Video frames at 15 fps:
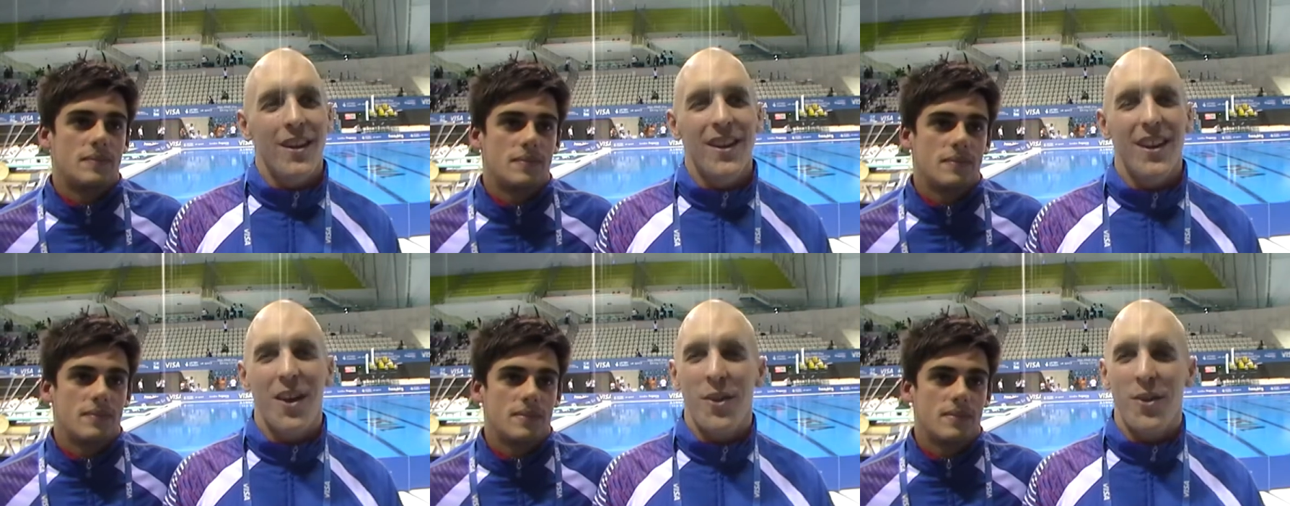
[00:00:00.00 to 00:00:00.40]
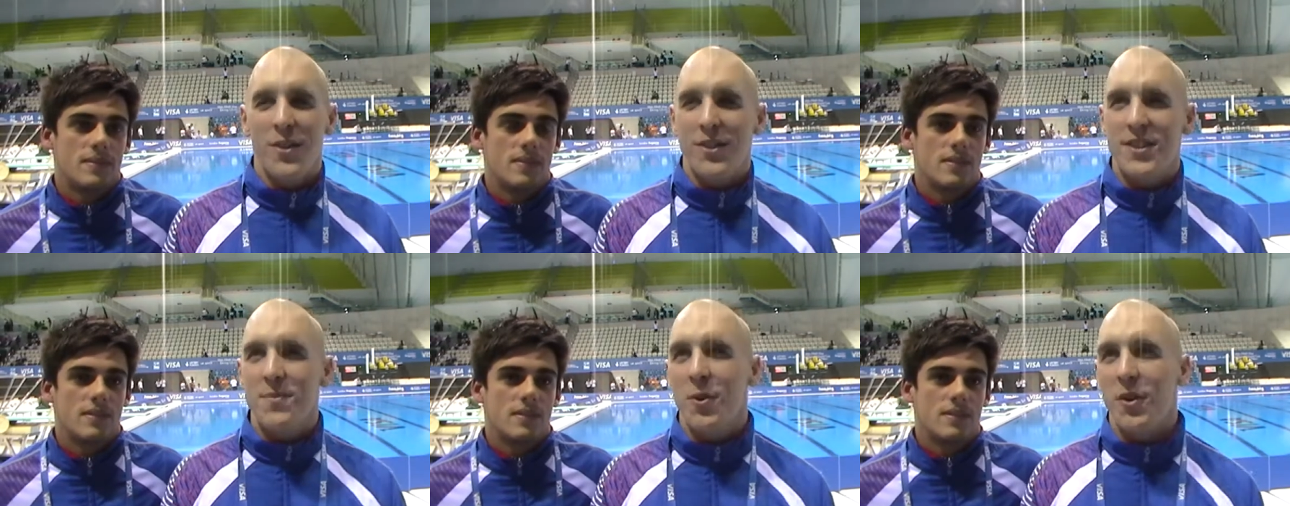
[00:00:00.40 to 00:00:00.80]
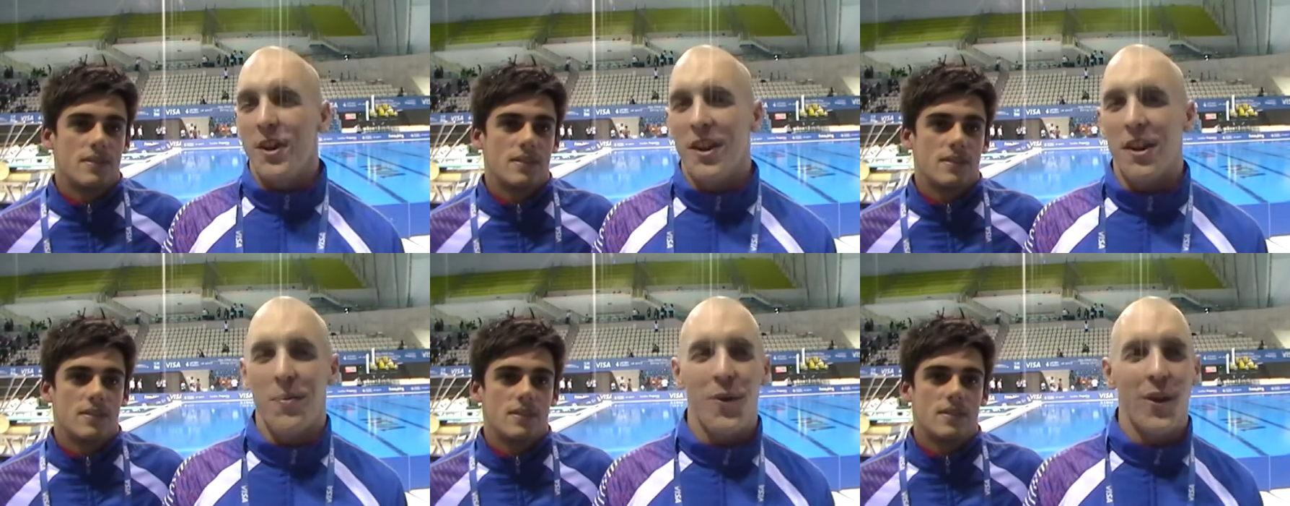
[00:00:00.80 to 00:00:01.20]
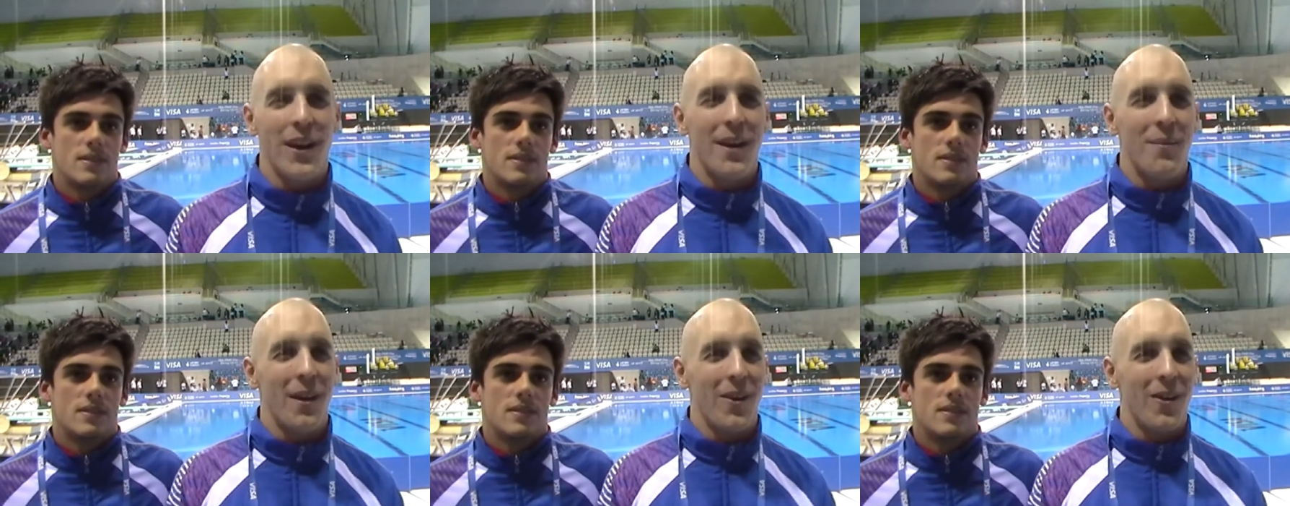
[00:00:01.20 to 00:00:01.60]
Speaker 1: Yeah, this morning in the
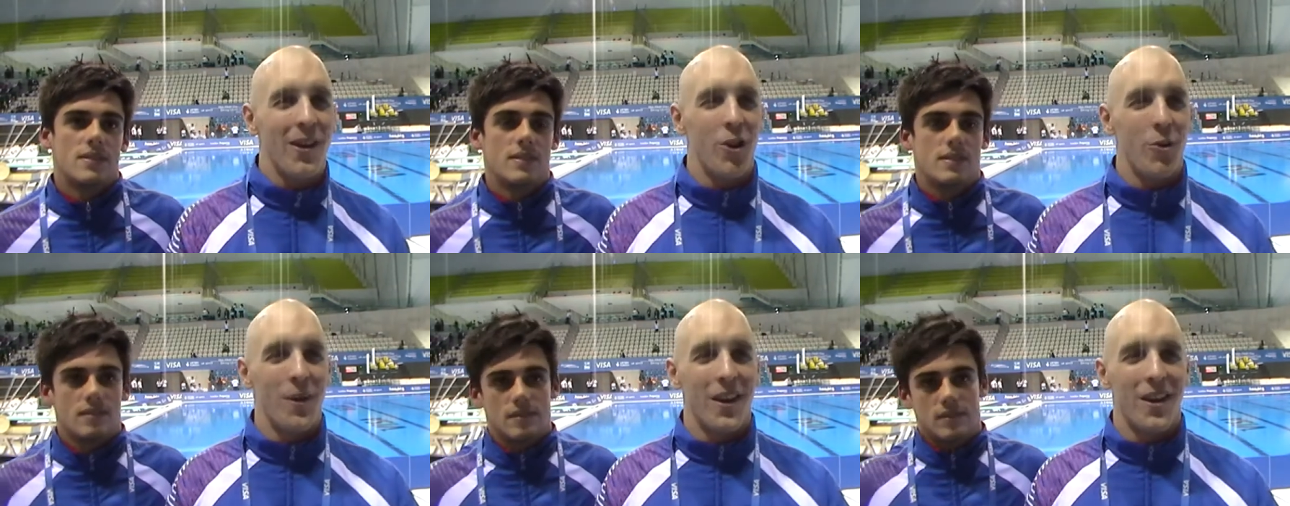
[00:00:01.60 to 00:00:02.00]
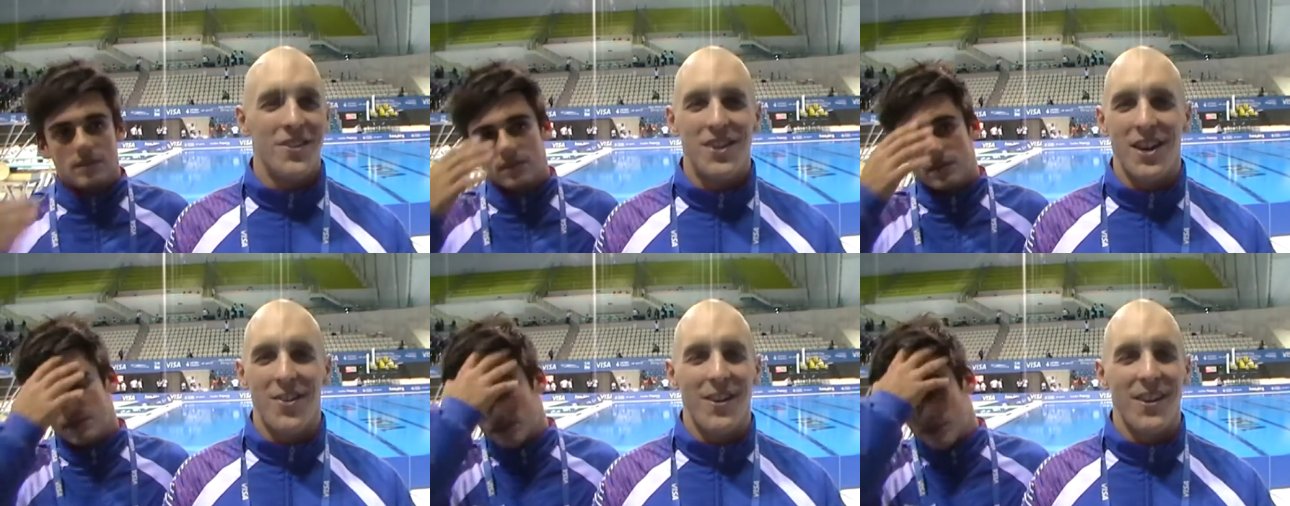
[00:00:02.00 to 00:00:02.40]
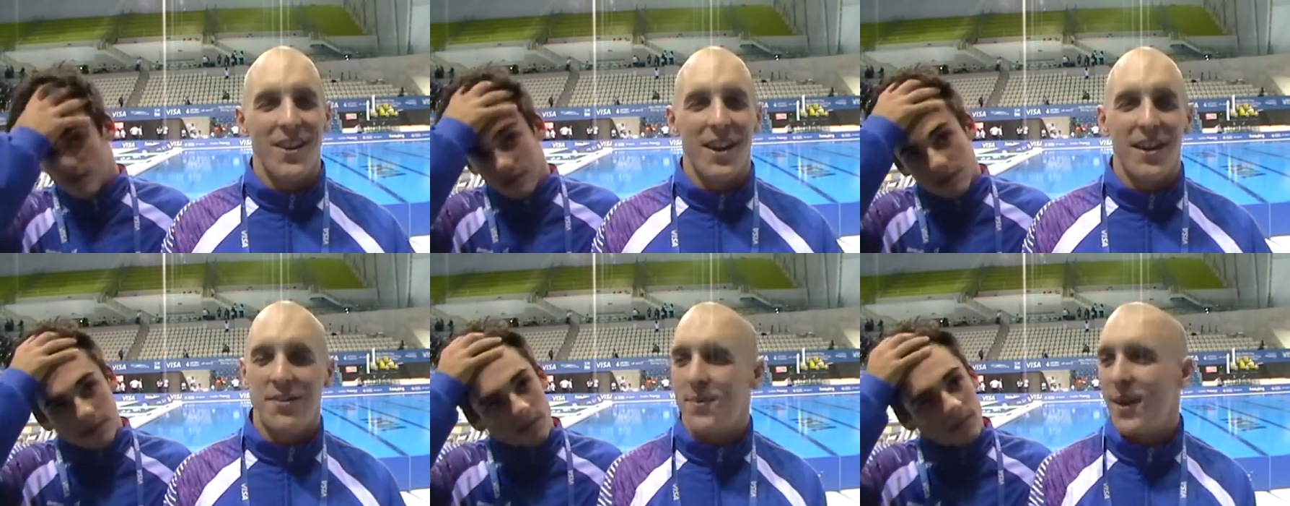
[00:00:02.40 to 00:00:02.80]
prelim there were a little bit of jittery nerves,